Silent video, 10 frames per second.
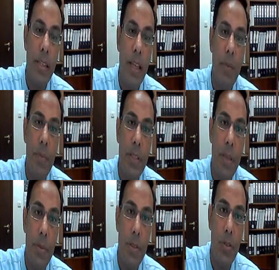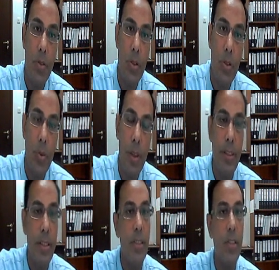can be
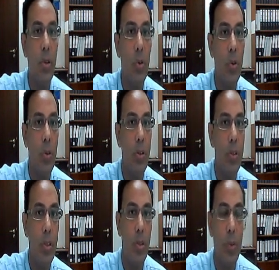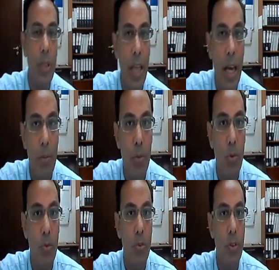substituted with so. So
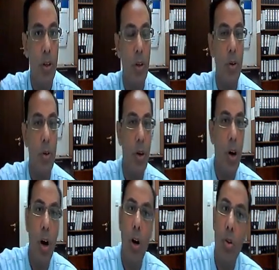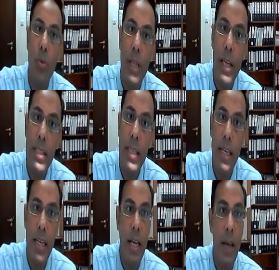we can move, or
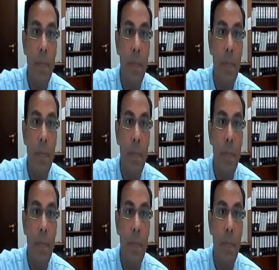we can